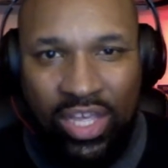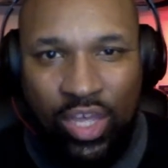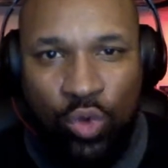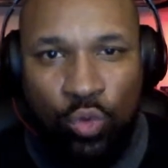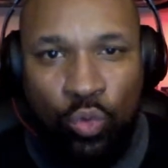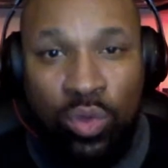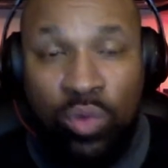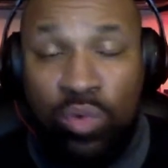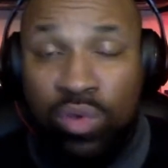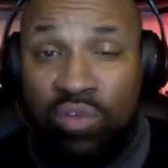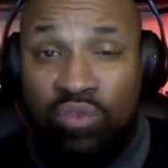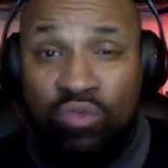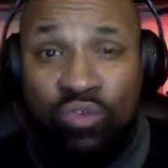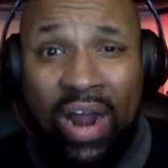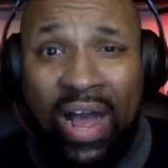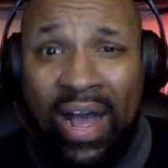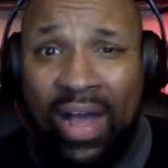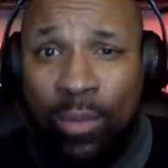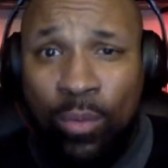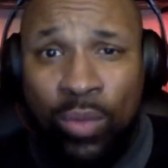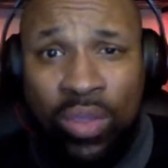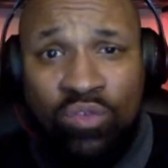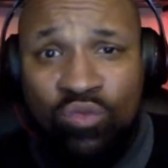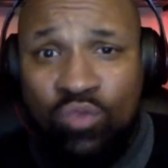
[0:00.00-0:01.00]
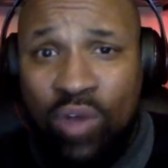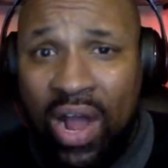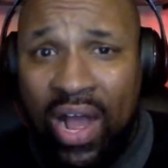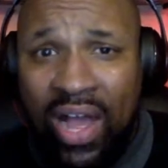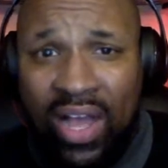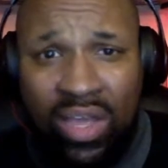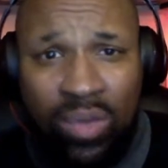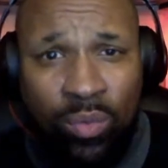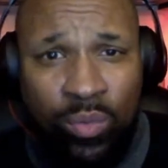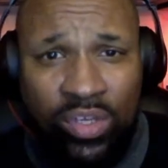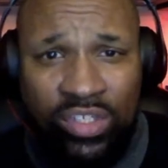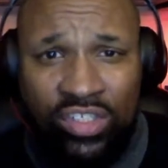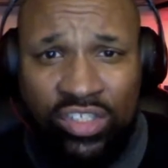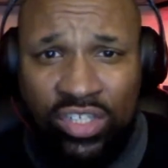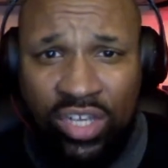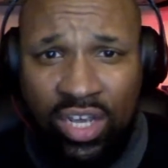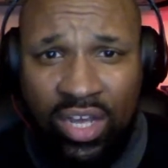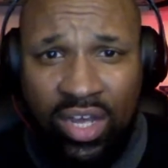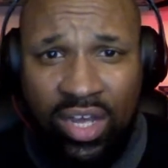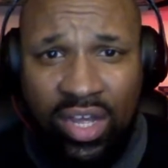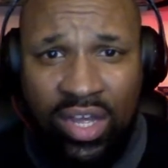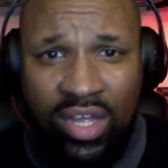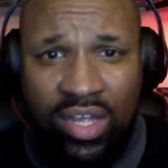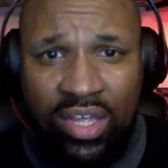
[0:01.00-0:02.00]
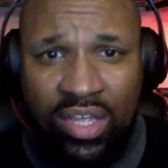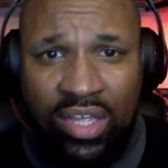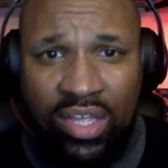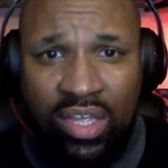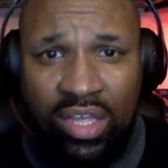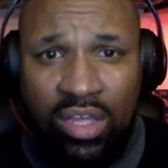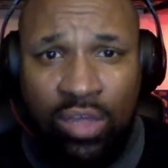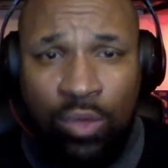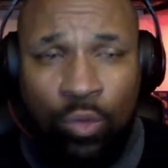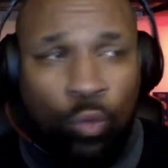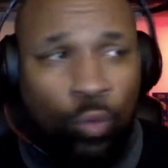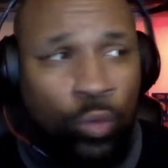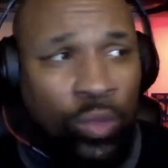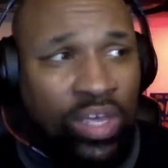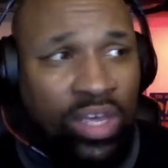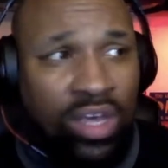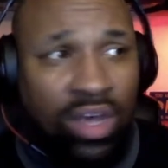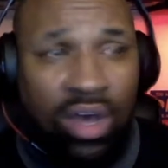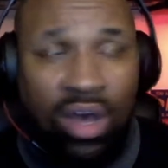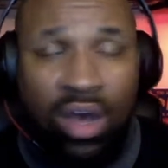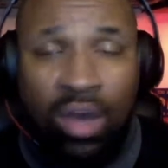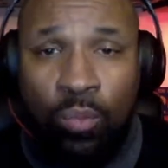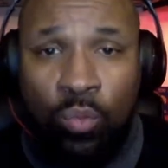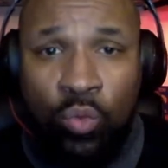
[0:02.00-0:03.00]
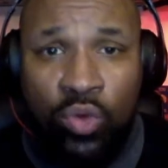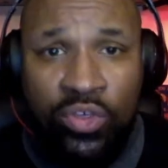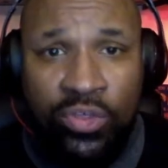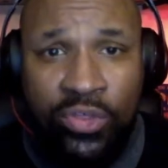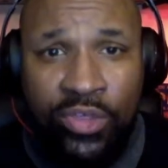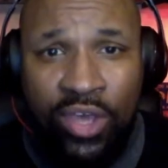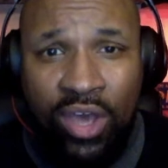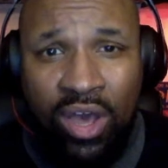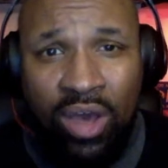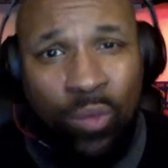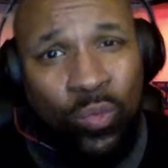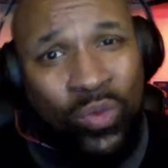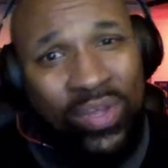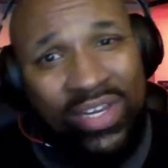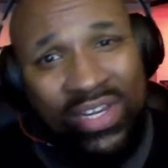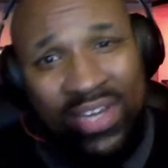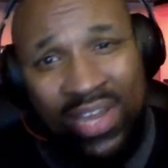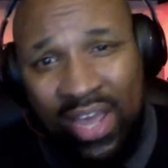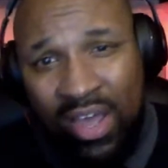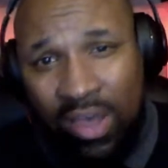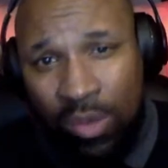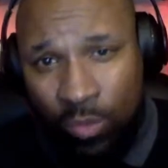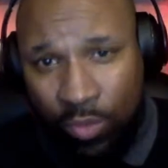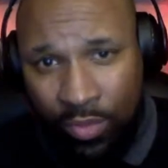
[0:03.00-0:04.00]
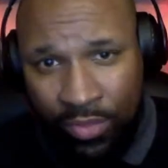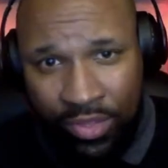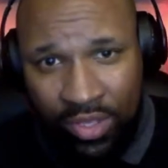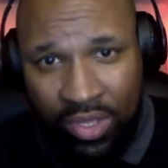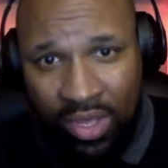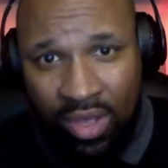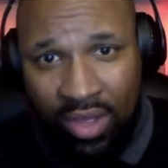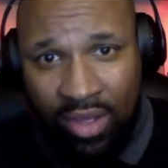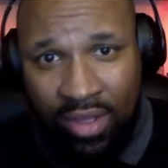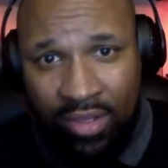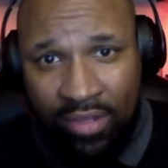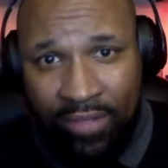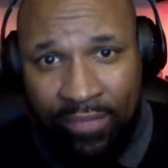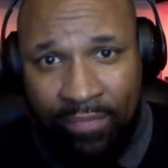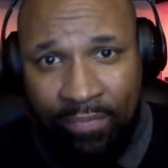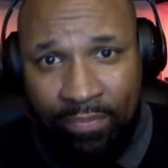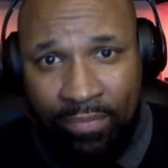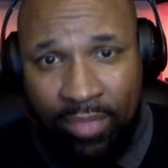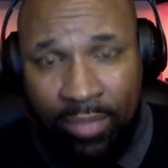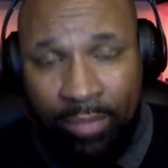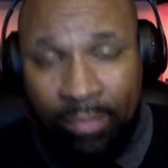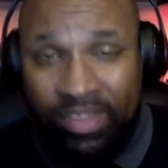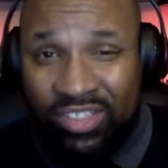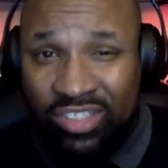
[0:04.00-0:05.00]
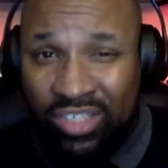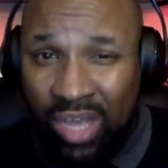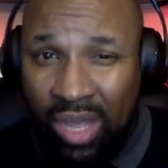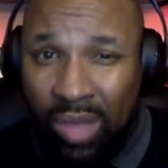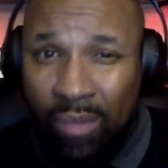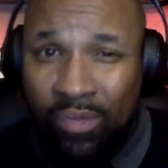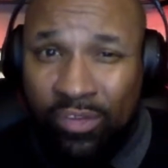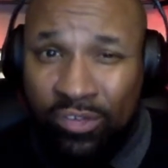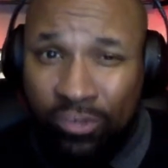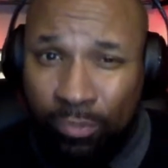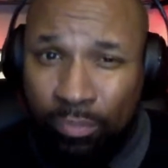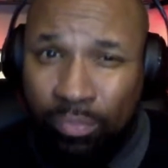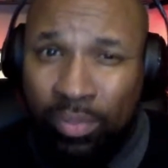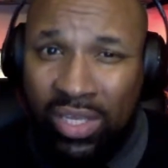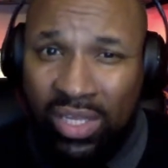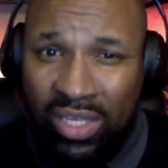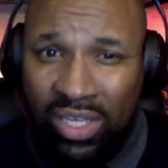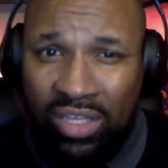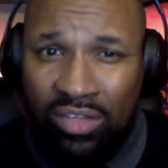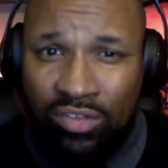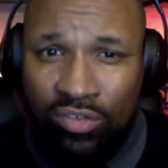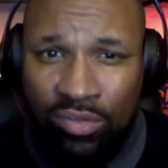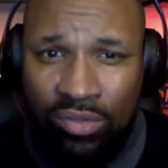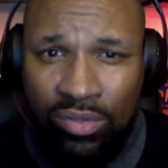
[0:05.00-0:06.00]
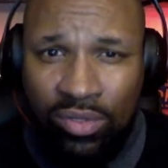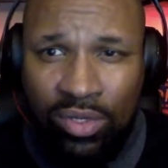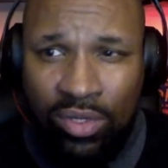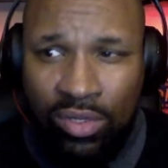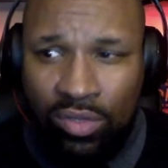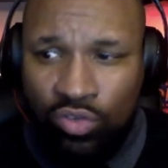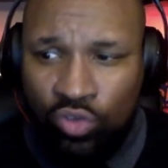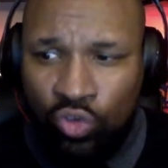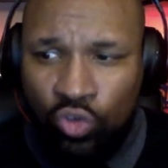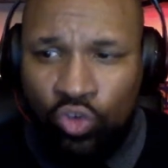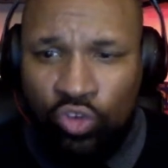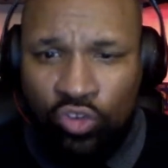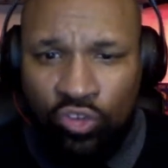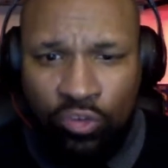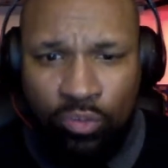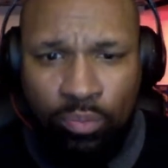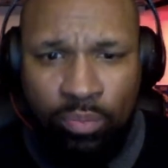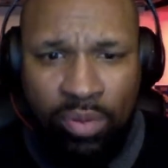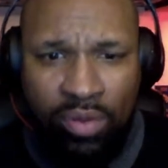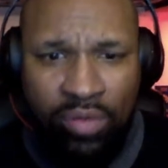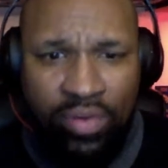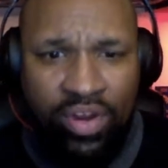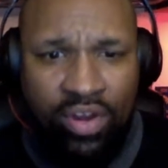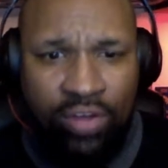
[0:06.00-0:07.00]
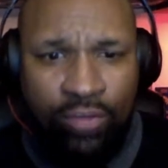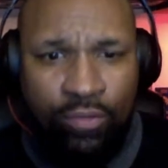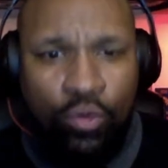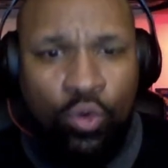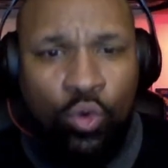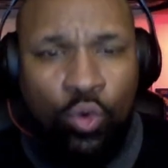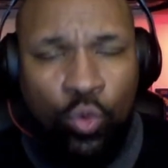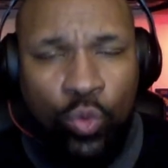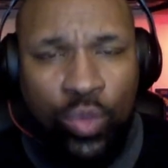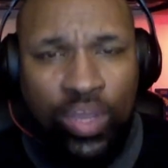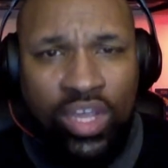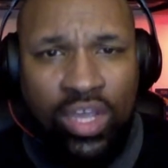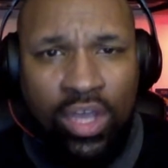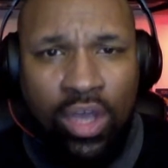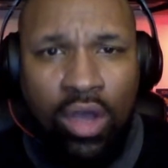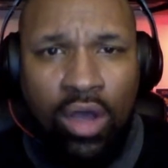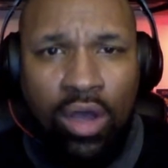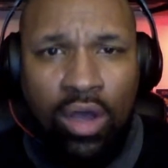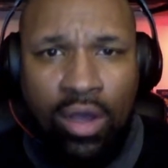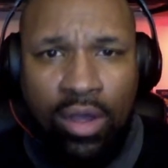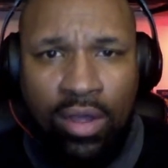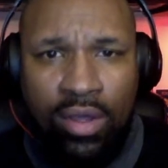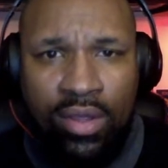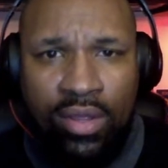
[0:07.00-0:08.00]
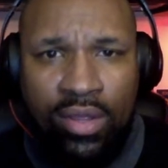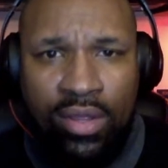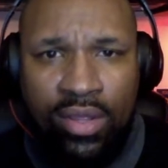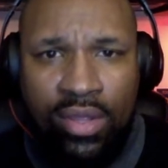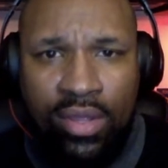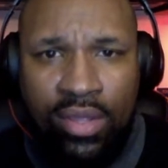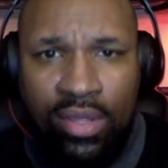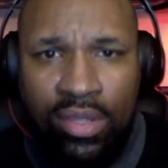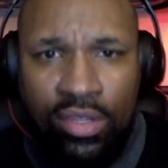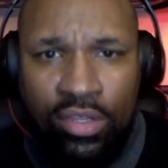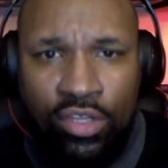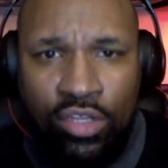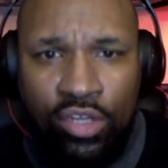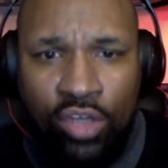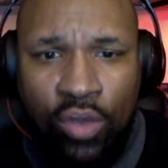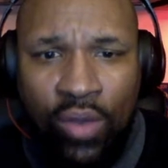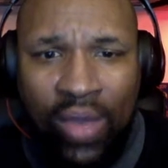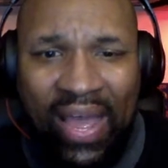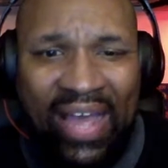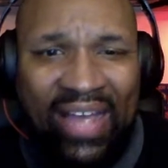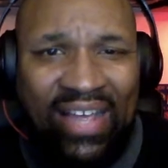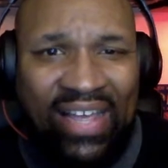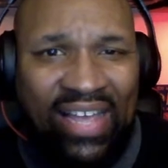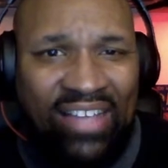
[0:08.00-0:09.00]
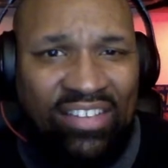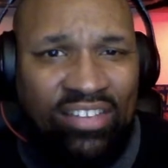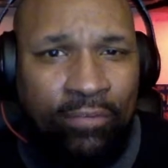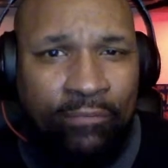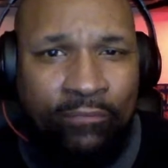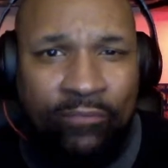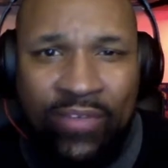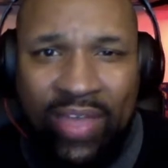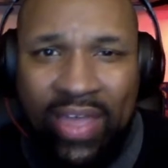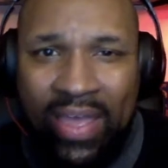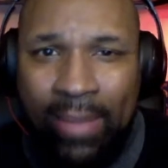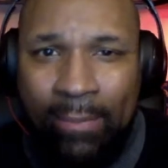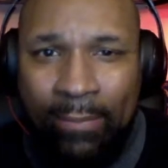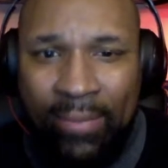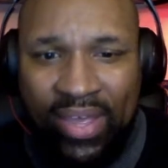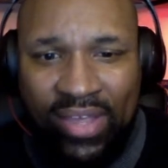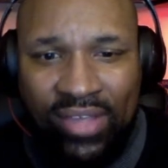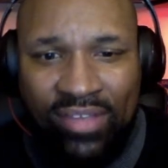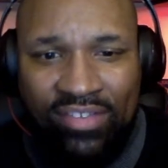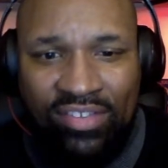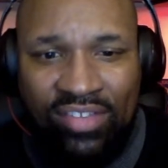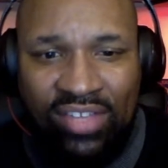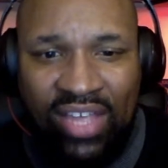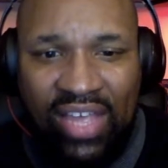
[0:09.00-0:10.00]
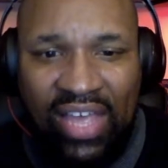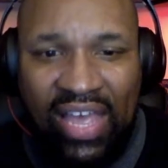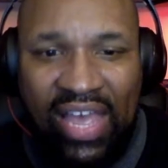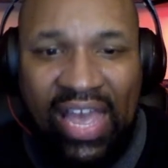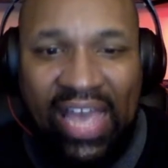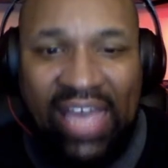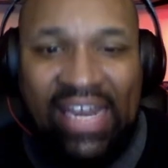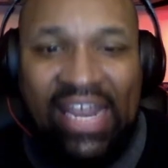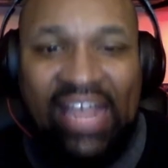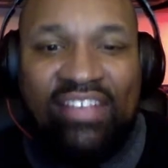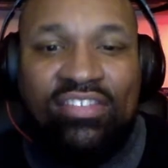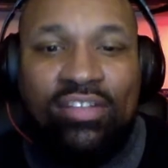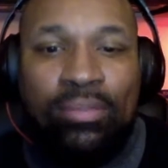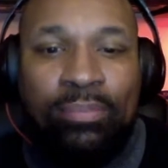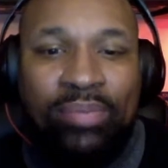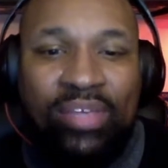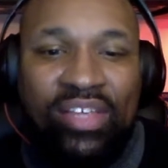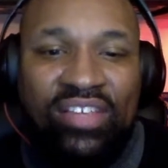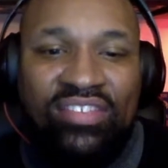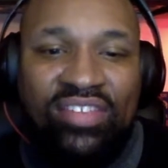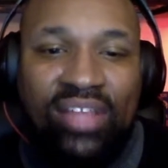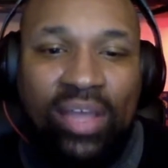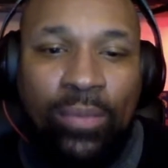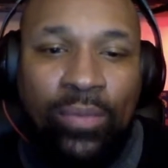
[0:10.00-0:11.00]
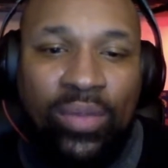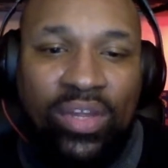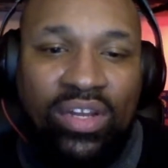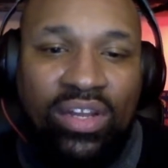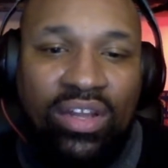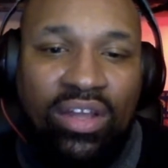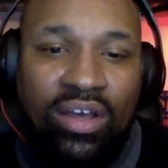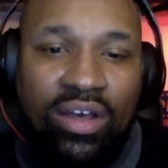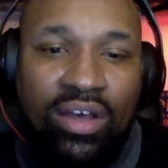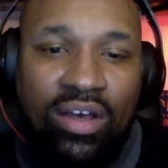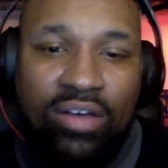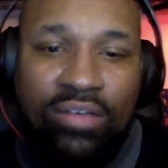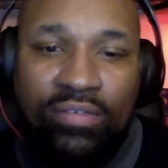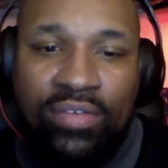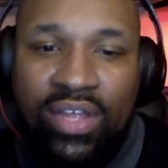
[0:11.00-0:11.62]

We rocking with y'all. We up with y'all, we down with y'all. But y'all was speaking to the spirit of who we are, as a fan base. And that's the piece that we love.